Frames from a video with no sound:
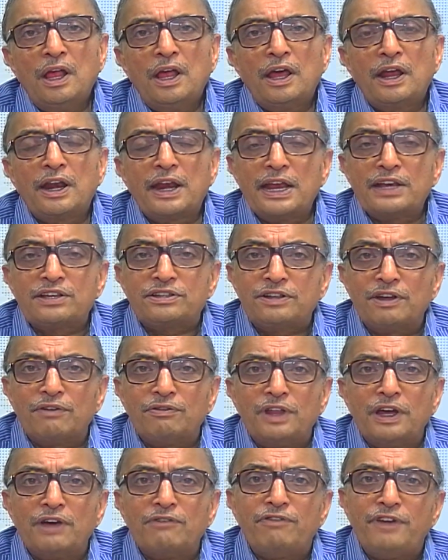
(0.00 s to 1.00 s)
Rest of
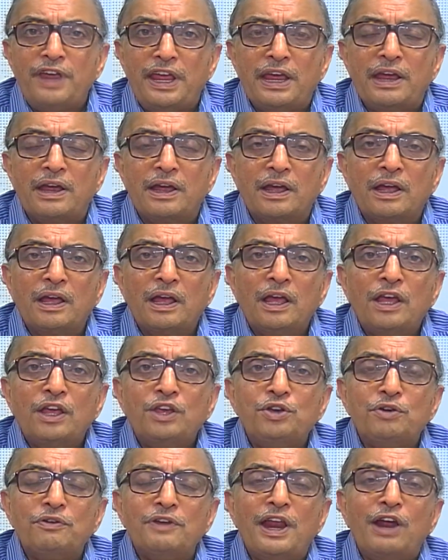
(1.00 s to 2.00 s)
the week
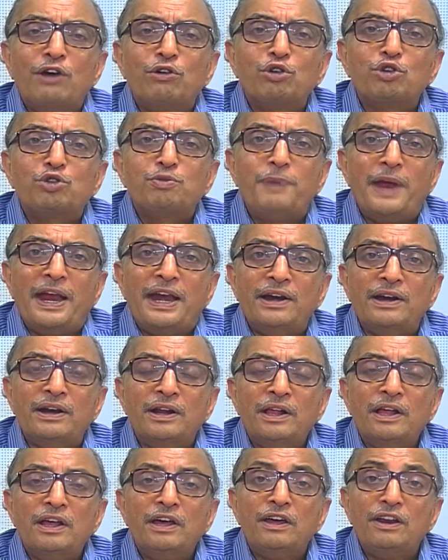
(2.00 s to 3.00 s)
you will have to spend
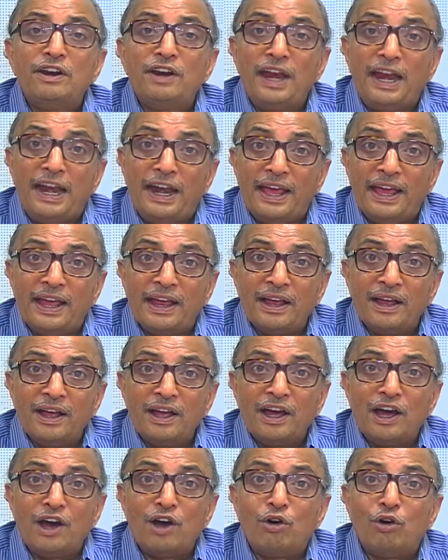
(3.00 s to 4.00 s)
reading
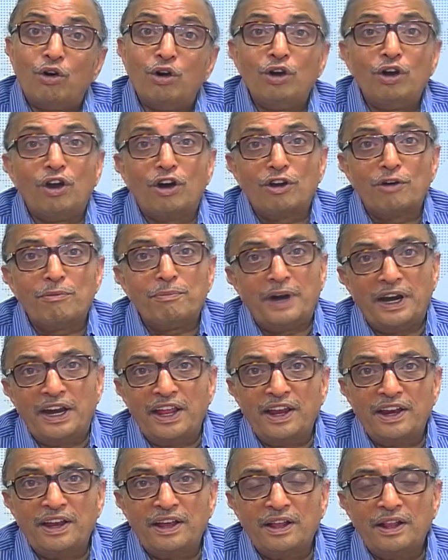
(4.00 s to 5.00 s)
a whole lot of
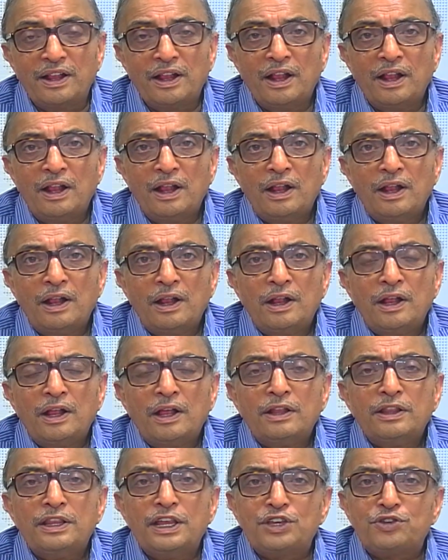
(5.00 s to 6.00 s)
material.
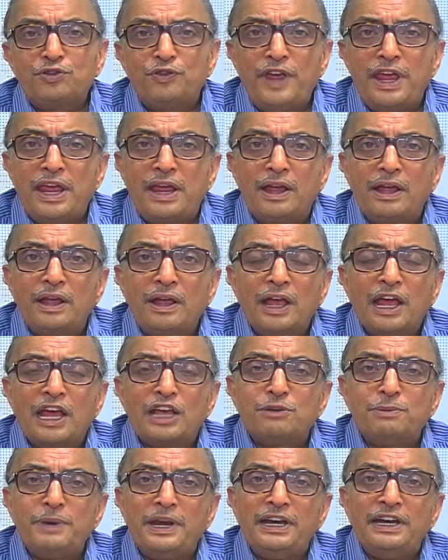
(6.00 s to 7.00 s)
This week
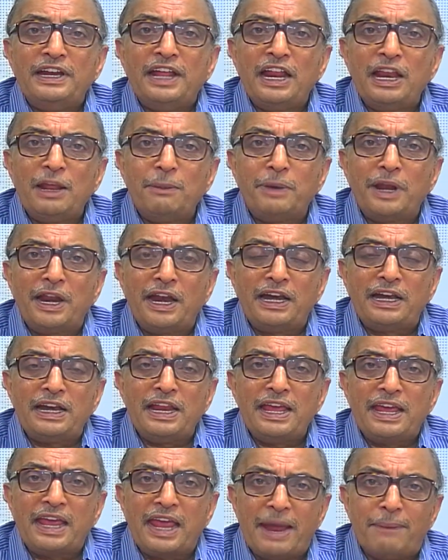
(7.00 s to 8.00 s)
has been
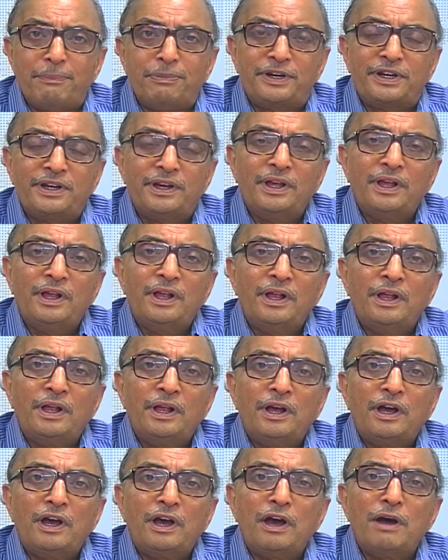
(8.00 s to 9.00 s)
deliberately kept
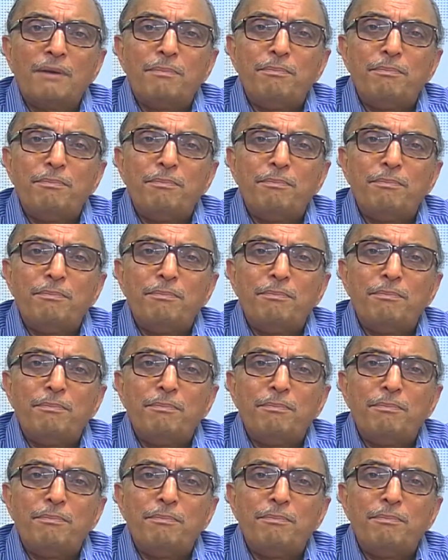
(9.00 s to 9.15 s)
a